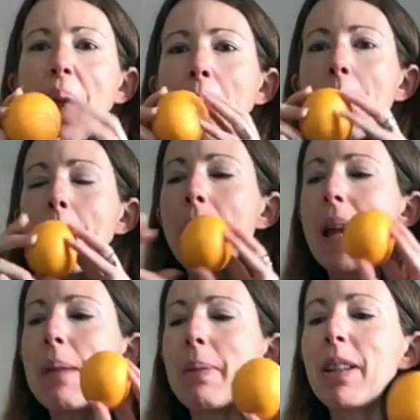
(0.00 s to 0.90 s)

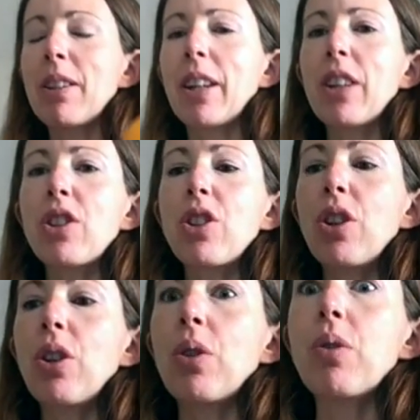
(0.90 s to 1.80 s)
Maybe you can
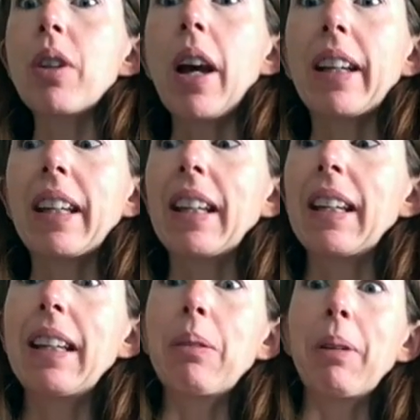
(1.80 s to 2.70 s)
choose a
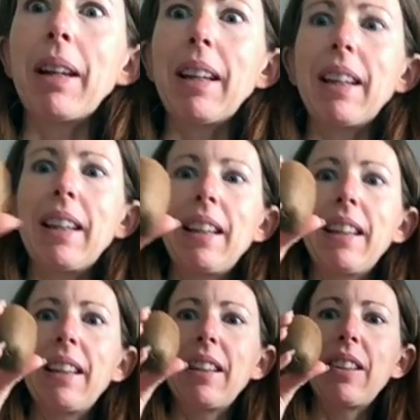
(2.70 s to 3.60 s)
kiwi.
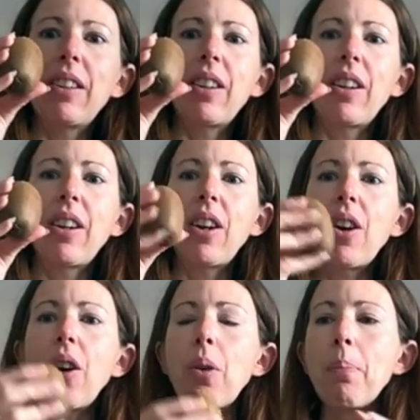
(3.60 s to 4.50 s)

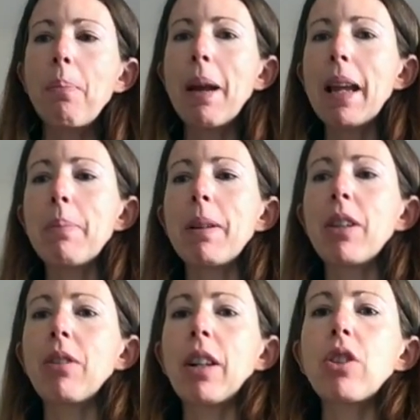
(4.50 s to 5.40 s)
Maybe you
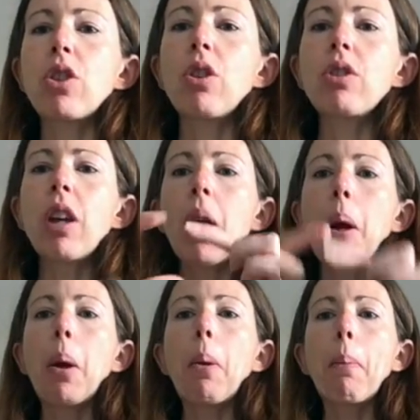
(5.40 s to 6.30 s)
can choose a
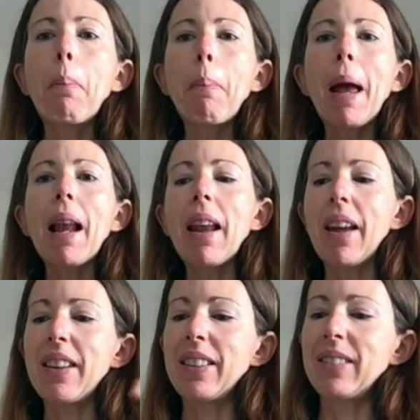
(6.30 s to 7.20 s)

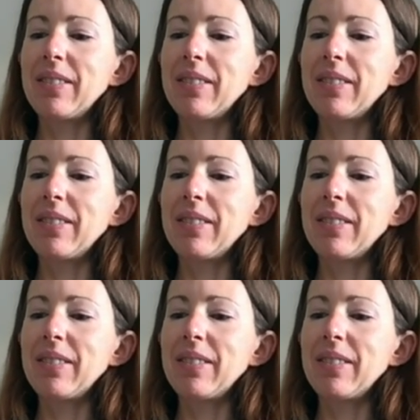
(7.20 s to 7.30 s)
melon.